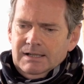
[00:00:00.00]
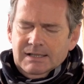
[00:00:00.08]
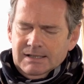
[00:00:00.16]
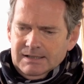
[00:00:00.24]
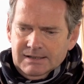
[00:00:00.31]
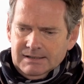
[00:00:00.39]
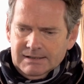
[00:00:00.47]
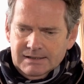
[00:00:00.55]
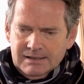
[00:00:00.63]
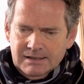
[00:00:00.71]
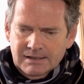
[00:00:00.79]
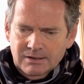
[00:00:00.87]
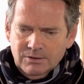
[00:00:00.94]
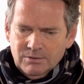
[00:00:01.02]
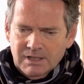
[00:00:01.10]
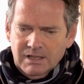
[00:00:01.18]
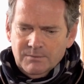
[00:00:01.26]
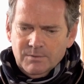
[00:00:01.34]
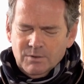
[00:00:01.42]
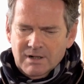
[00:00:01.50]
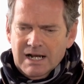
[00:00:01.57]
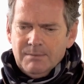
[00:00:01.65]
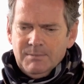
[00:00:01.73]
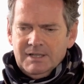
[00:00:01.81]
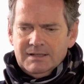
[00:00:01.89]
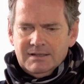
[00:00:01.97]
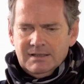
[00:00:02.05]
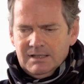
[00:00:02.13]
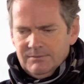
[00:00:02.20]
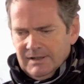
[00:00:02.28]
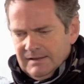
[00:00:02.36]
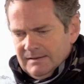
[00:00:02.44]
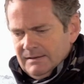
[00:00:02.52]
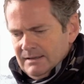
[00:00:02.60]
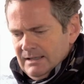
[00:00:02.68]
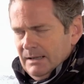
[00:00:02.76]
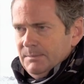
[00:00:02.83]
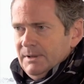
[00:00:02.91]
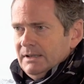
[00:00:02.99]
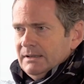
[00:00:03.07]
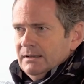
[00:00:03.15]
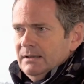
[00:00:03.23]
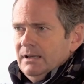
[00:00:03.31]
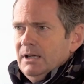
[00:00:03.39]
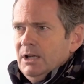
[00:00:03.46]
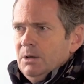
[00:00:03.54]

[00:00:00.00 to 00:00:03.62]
and uh, looking for capital, investor capital,